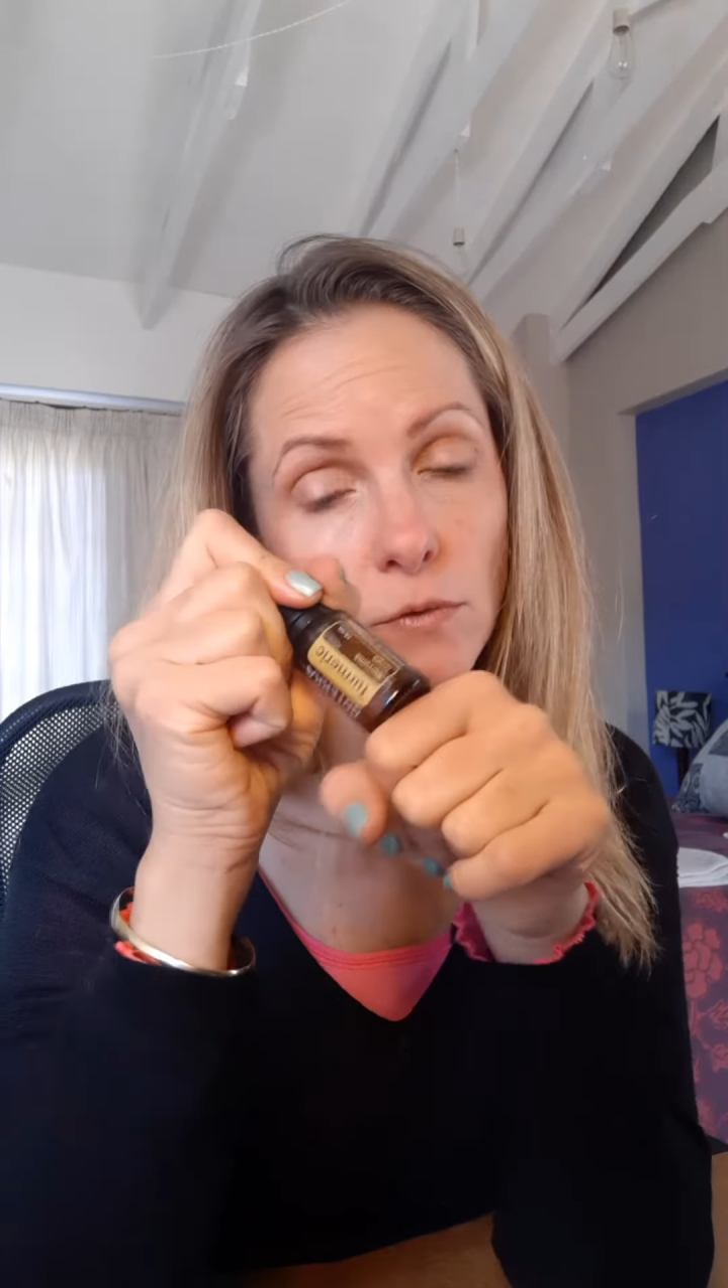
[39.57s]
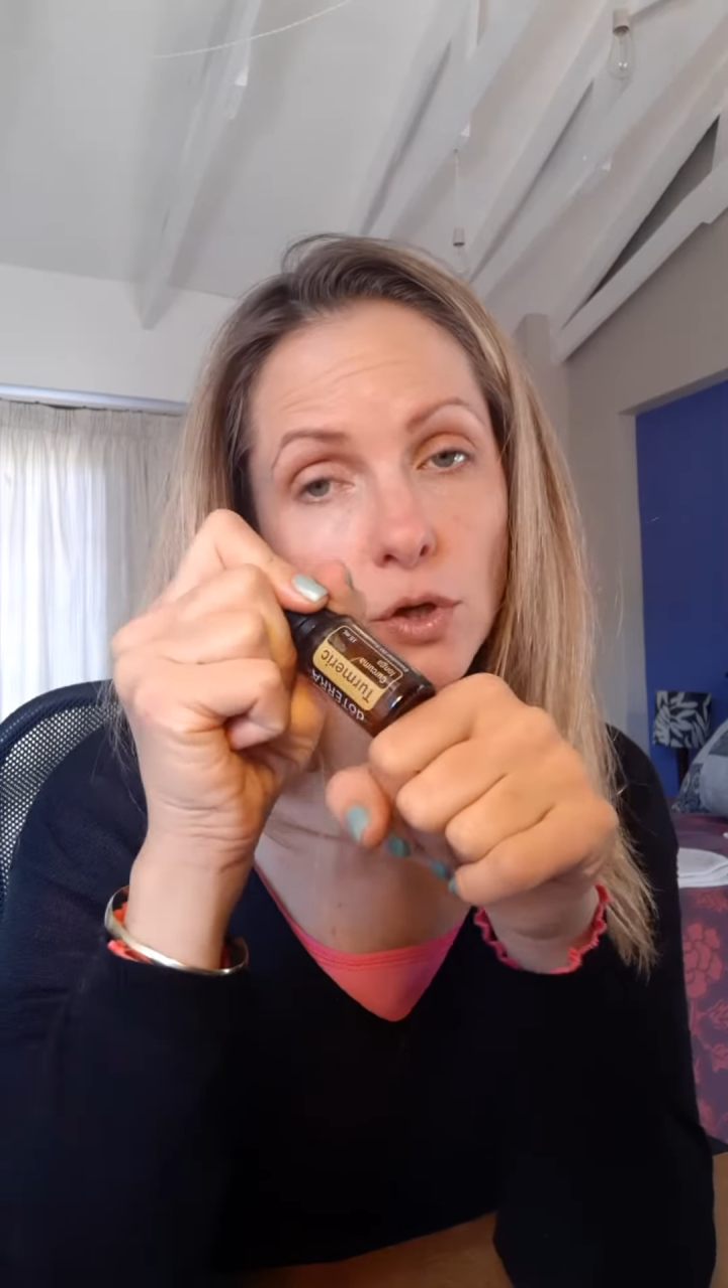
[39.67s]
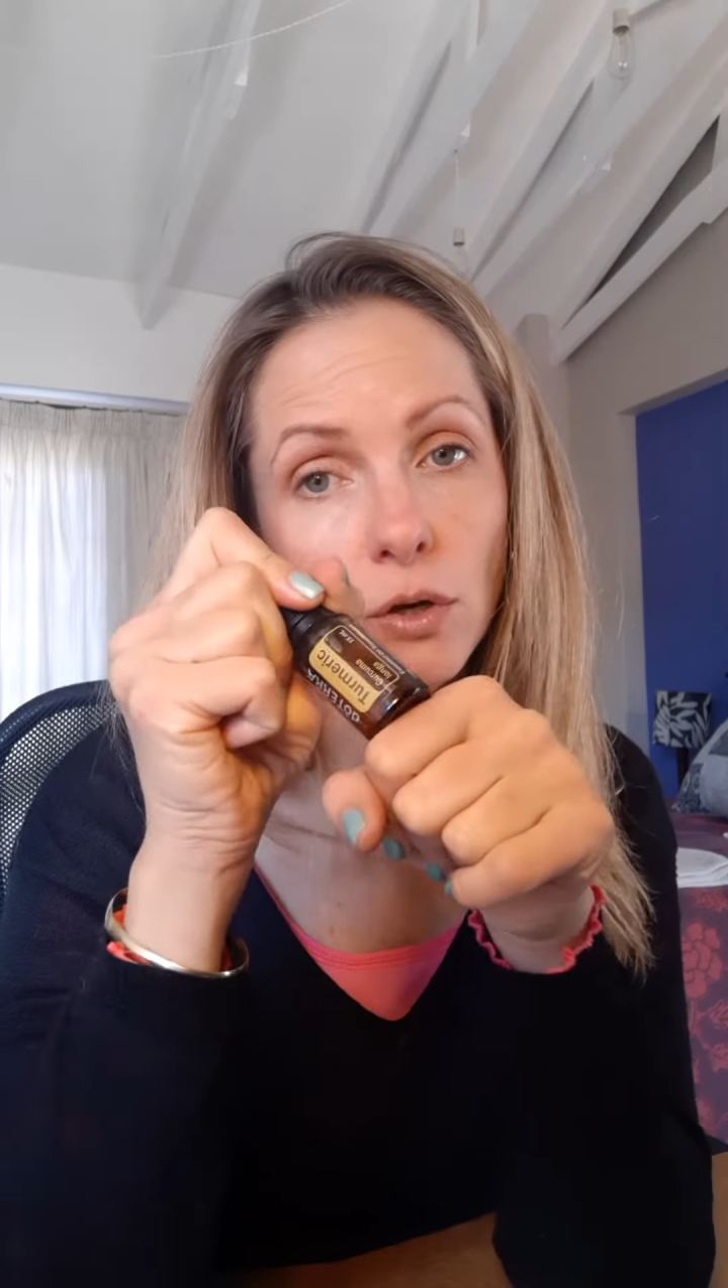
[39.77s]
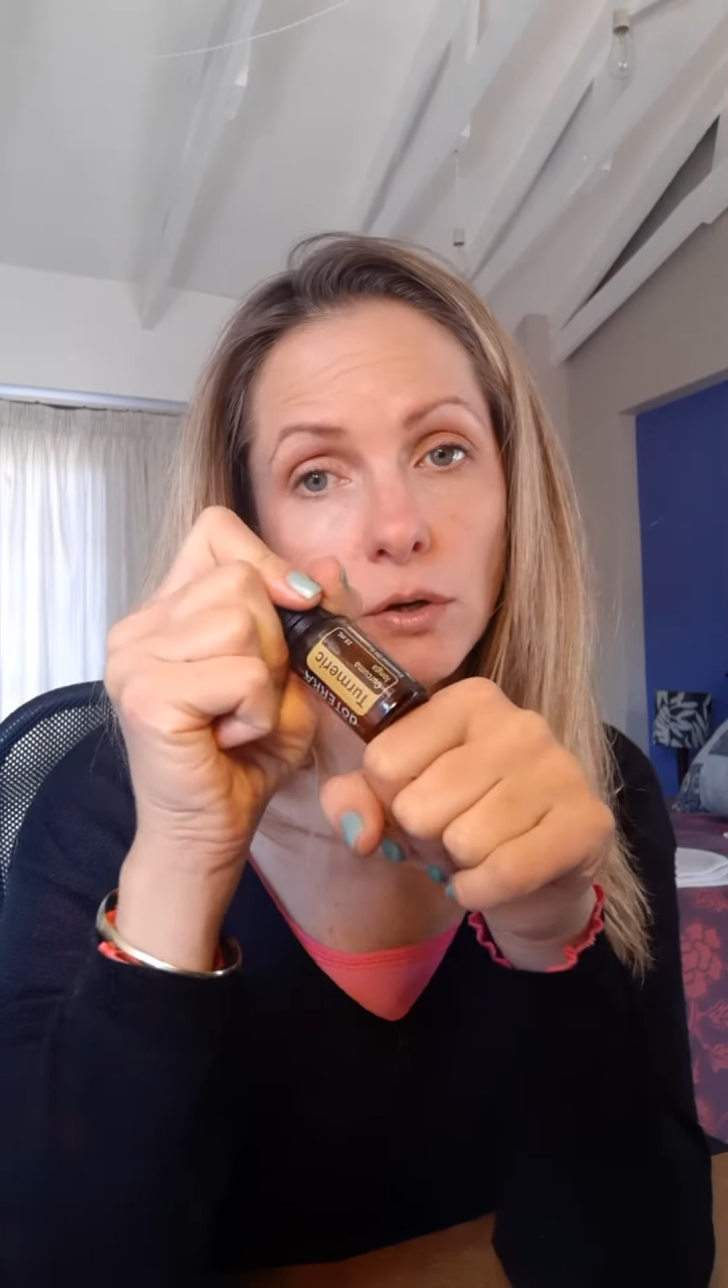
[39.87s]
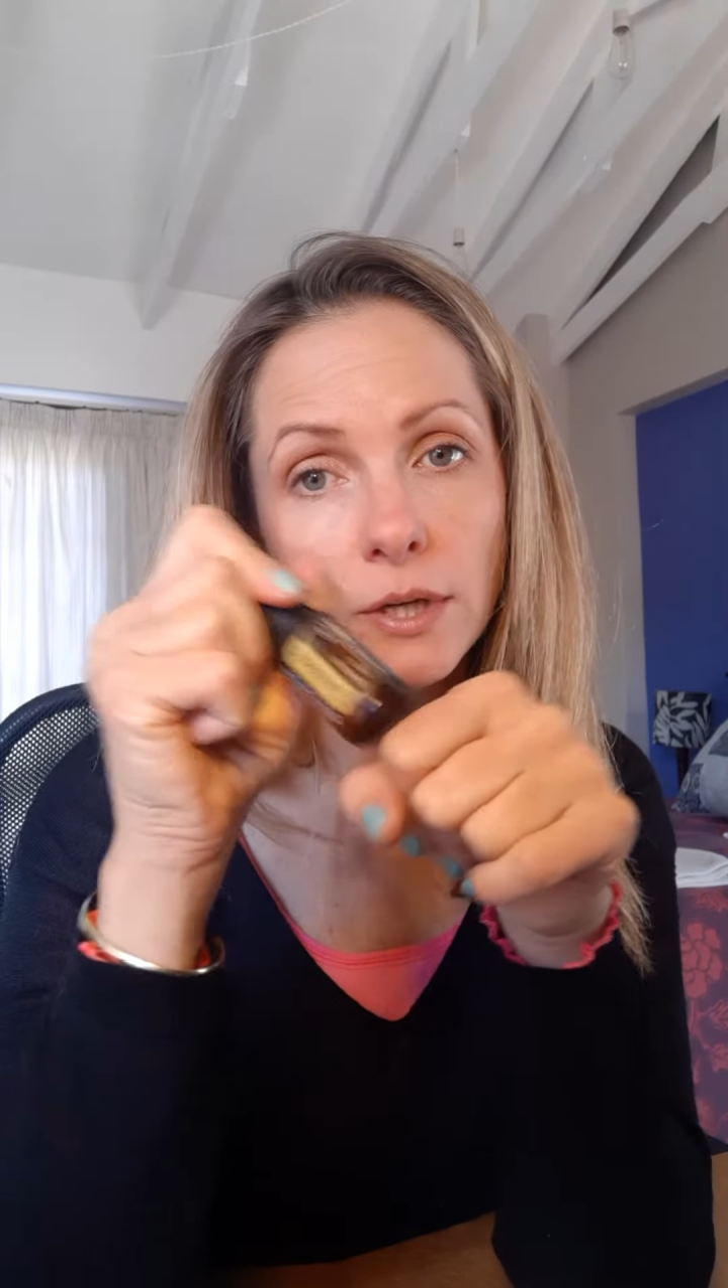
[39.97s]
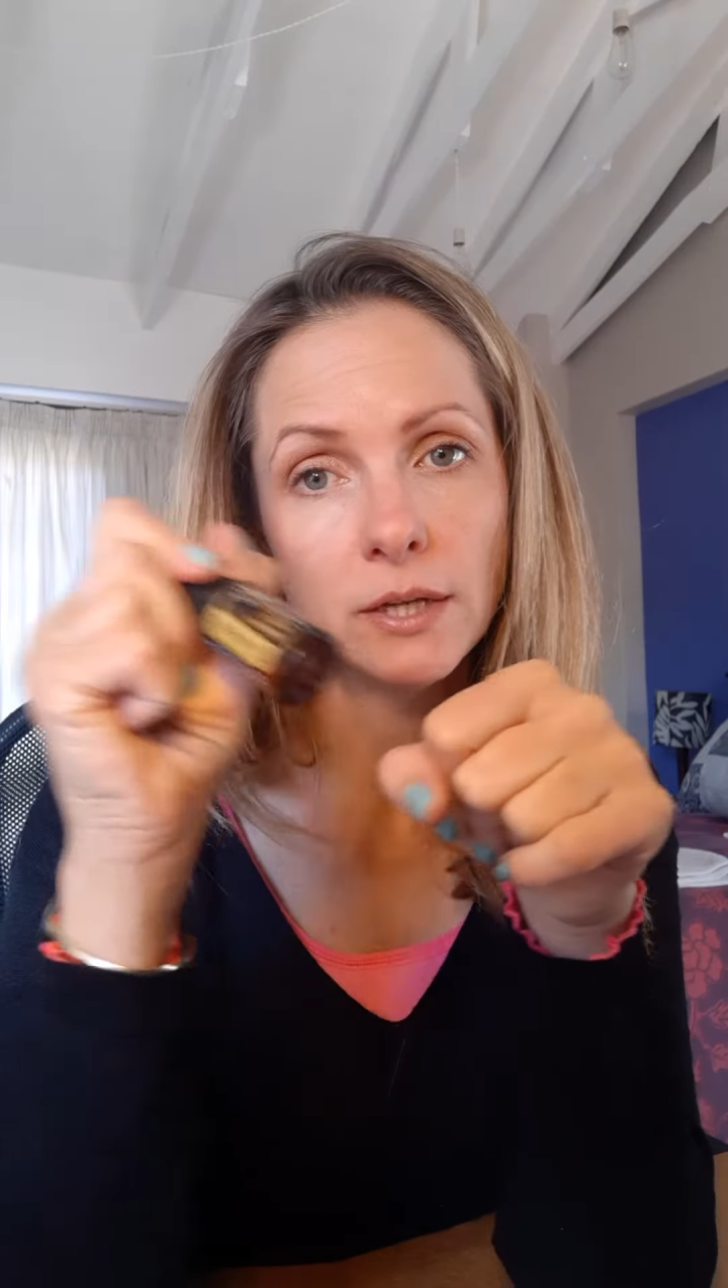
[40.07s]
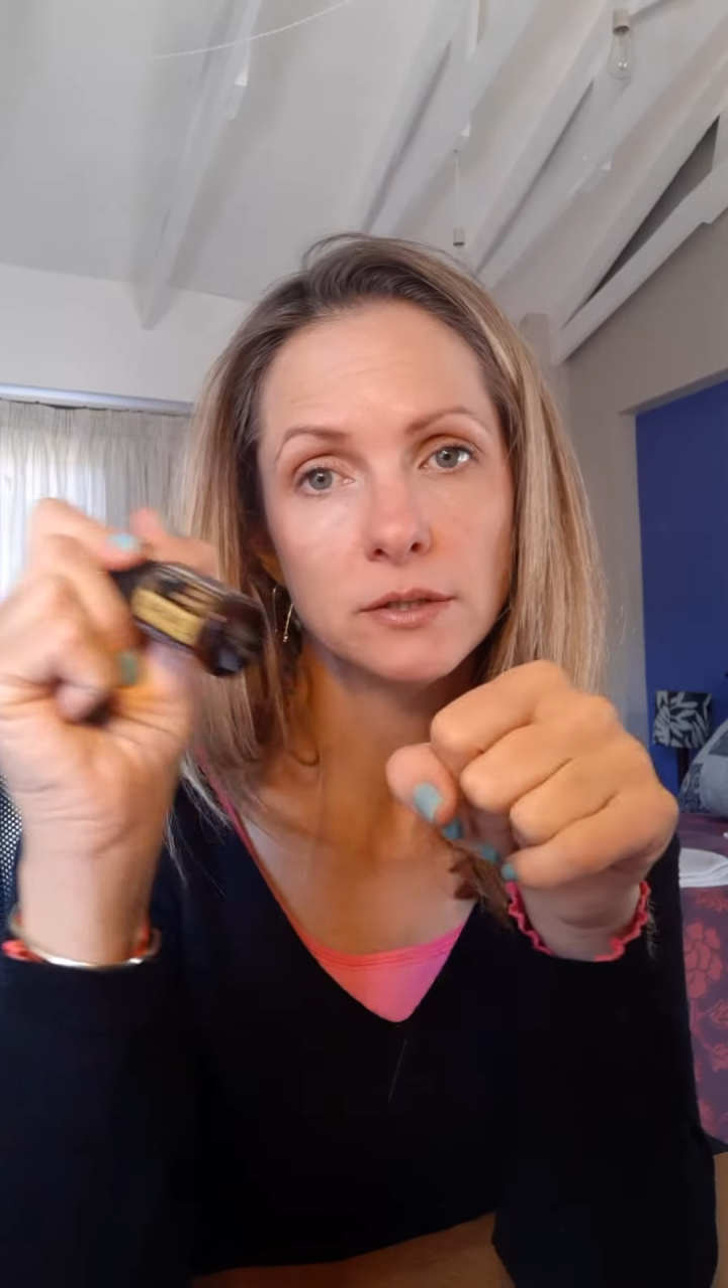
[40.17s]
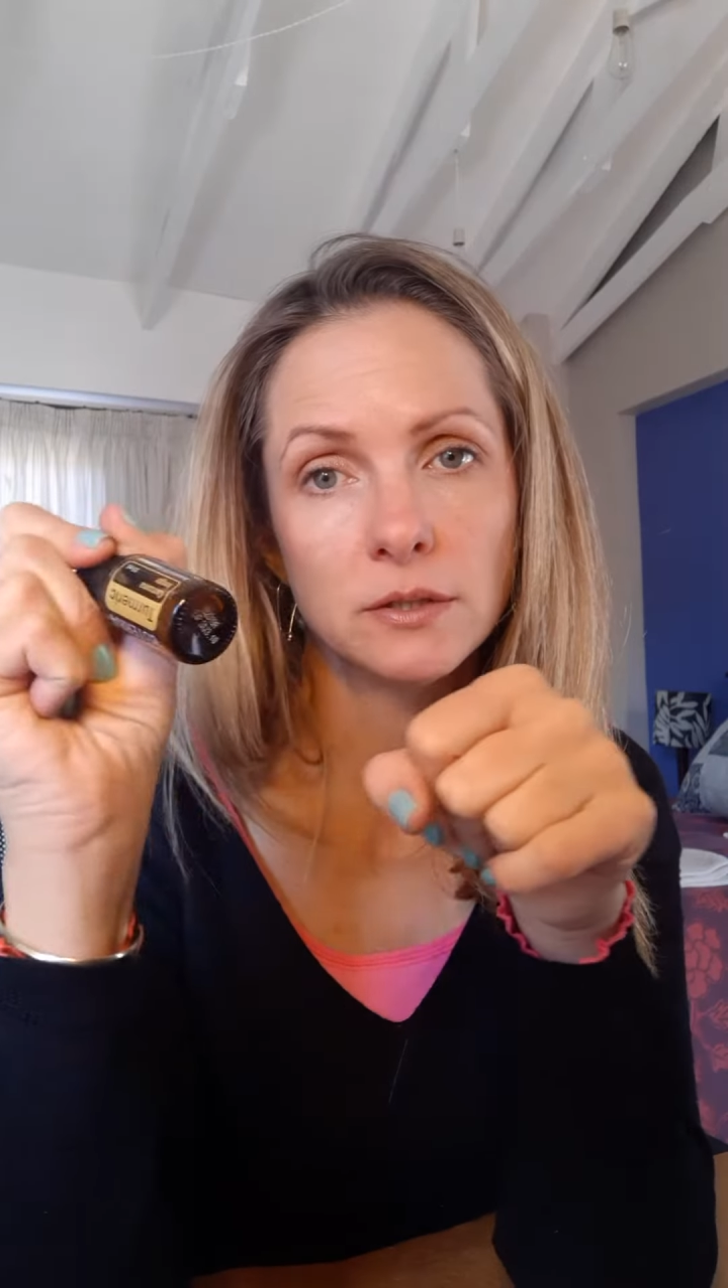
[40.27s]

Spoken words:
colon cancer